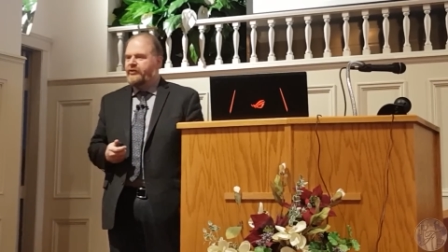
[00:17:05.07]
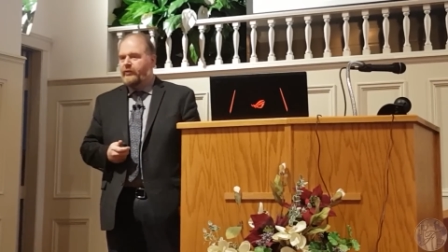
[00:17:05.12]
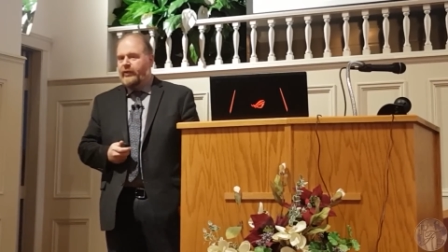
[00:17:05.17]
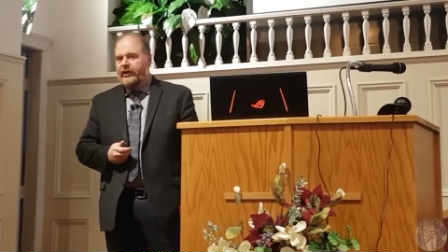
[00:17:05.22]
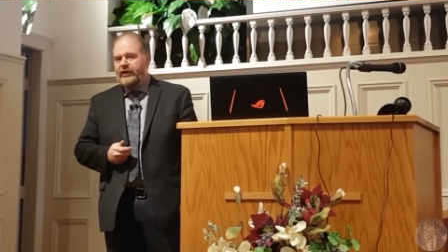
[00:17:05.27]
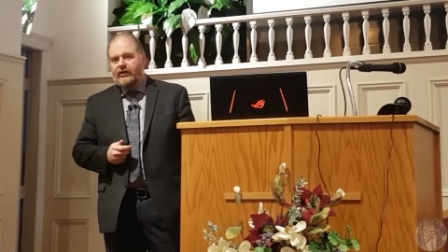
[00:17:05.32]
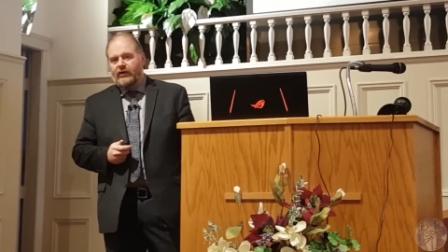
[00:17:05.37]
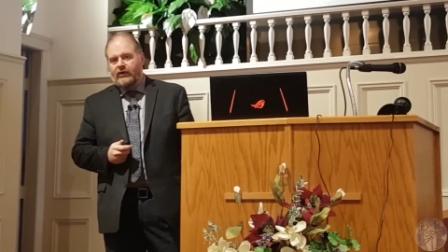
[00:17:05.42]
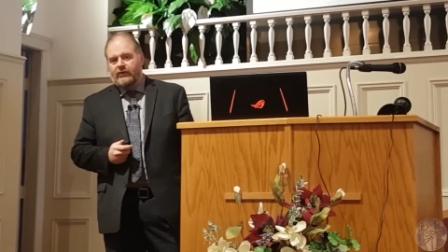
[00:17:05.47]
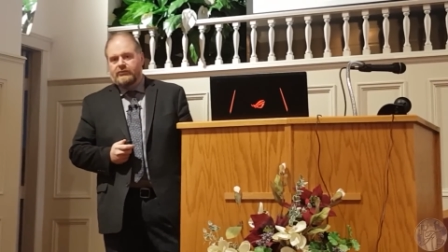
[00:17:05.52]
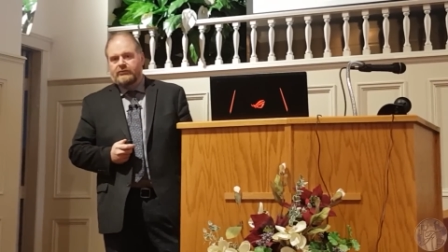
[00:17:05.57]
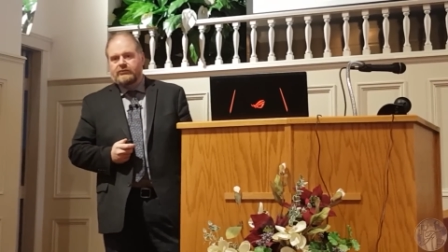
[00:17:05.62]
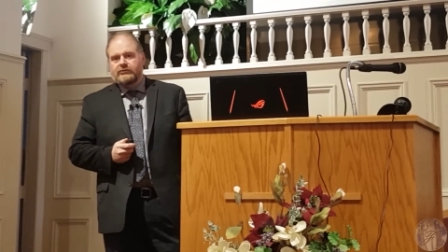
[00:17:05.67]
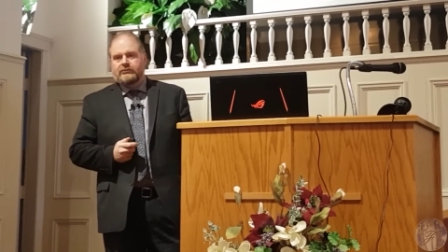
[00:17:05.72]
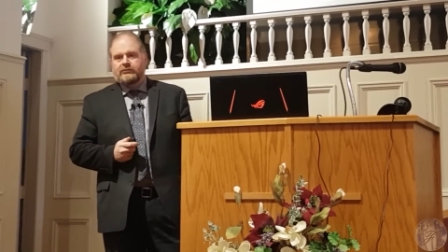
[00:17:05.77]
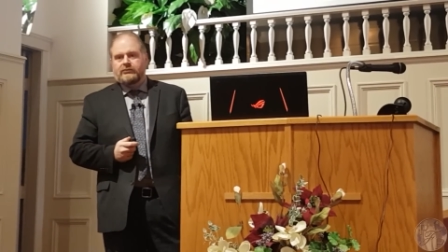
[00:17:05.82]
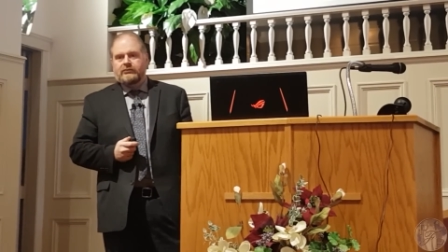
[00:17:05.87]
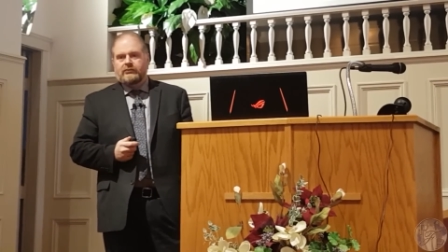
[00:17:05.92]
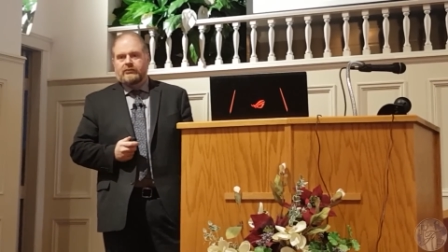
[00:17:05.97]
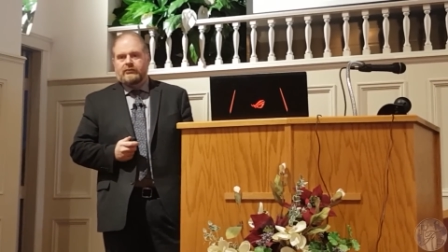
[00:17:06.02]
the window
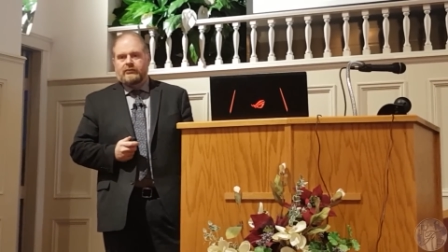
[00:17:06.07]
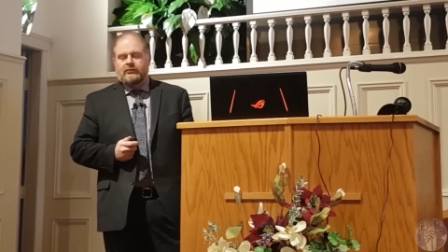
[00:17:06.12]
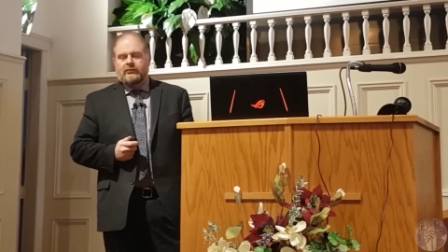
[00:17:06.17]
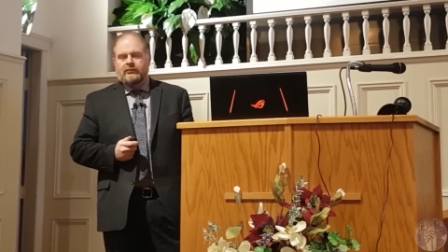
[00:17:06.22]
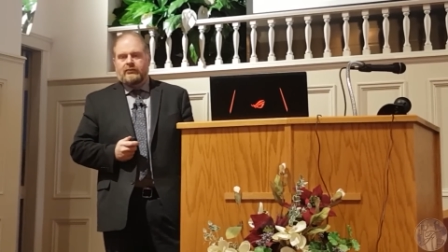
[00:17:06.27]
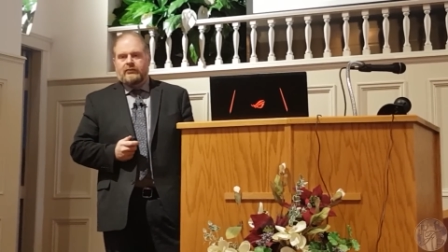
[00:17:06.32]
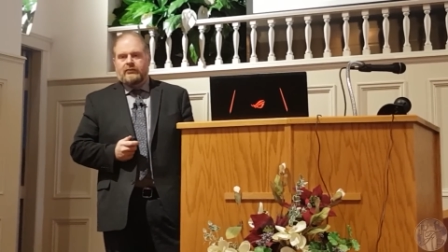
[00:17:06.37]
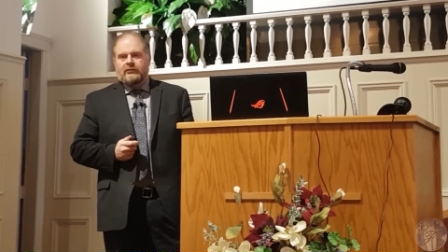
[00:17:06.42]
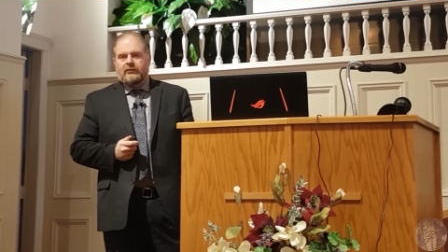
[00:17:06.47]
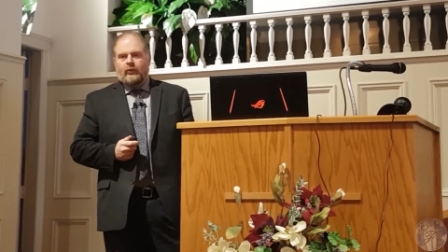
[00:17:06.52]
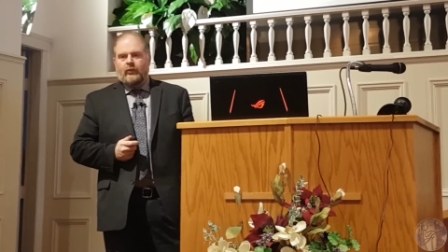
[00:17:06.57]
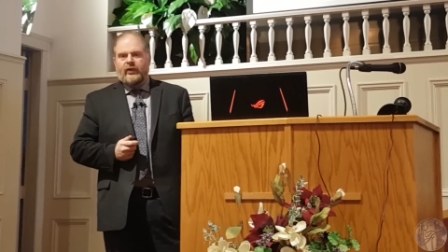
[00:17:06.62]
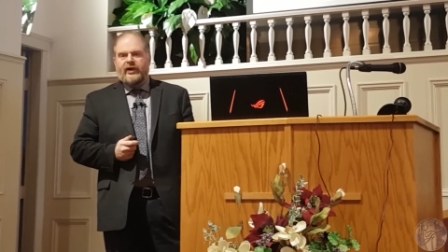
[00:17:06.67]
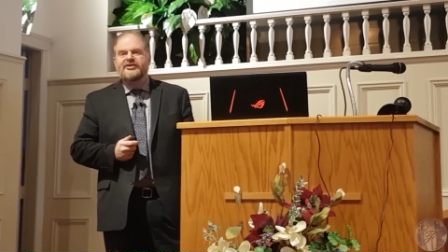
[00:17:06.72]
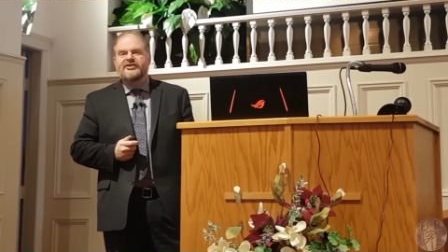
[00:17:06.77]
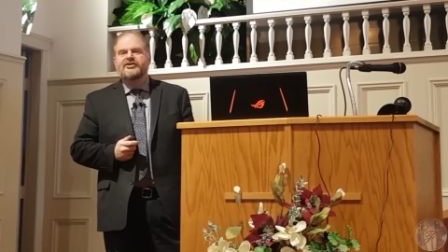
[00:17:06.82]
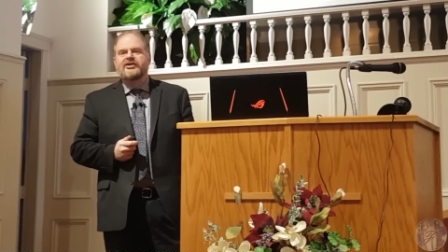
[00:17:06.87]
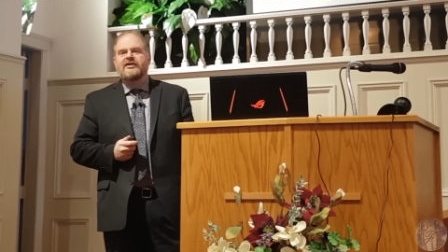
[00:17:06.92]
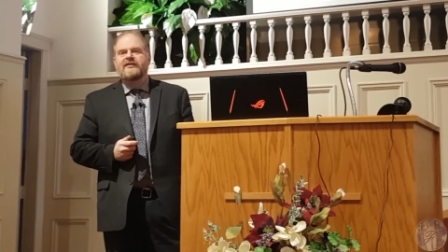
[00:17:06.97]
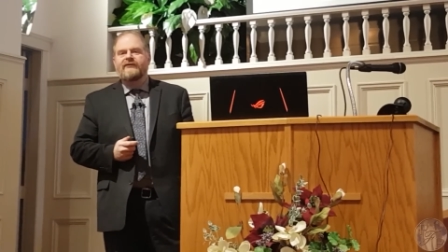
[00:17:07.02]
when
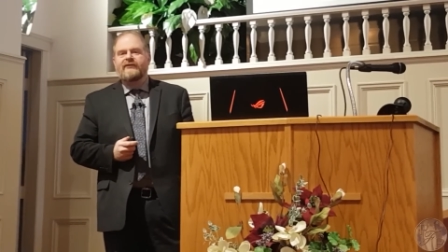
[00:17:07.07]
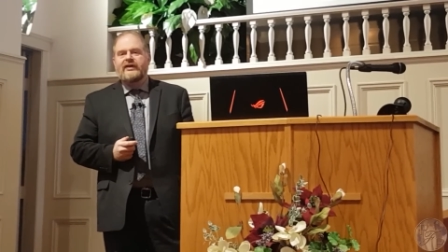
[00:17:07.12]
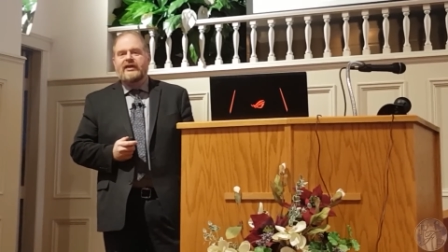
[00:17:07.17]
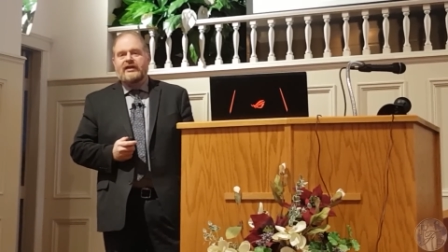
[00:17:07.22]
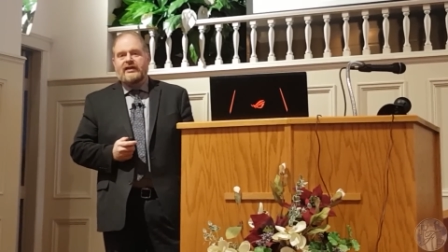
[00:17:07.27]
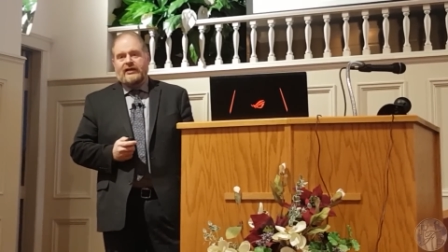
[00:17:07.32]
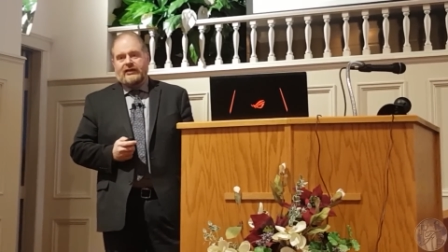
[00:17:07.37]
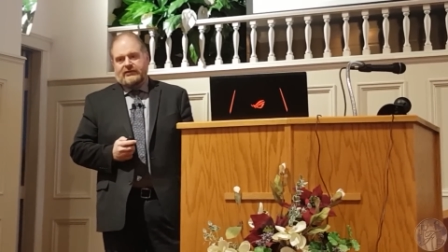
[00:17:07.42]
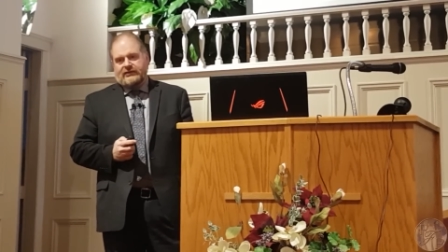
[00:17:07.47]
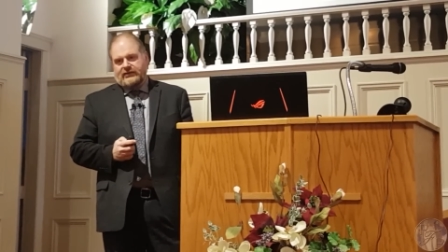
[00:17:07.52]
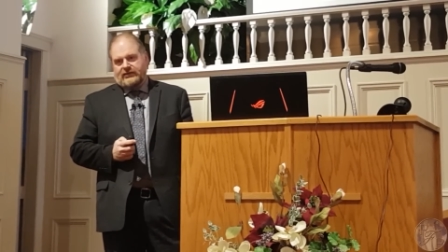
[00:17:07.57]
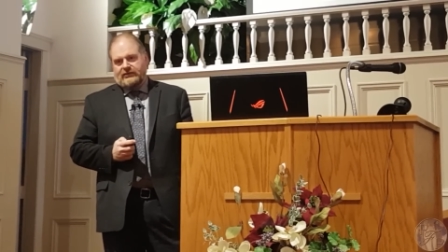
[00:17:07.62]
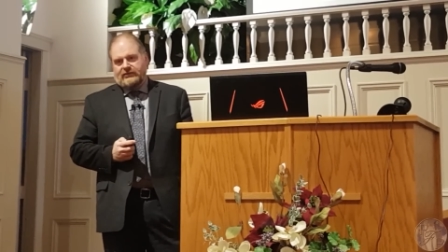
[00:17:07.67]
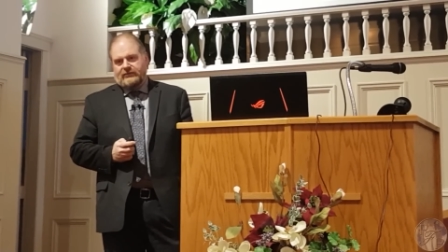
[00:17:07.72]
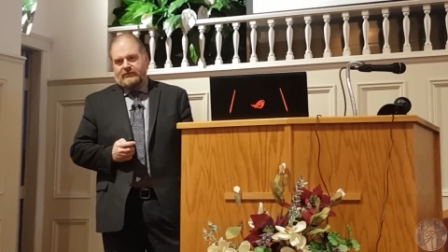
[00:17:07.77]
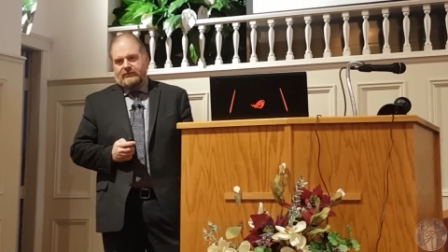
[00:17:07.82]
it's convenient.